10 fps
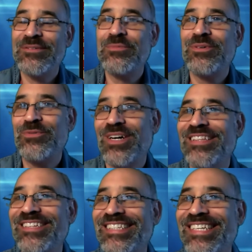
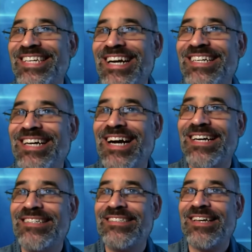Well, the young
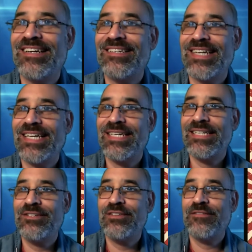guys are getting
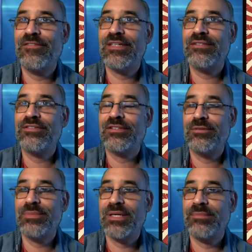into the fields to
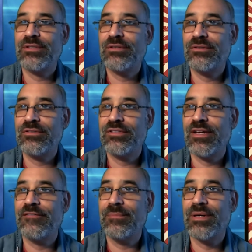be able to do
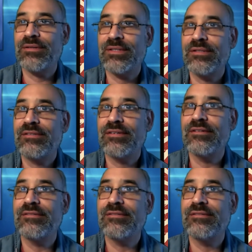stuff about it. So.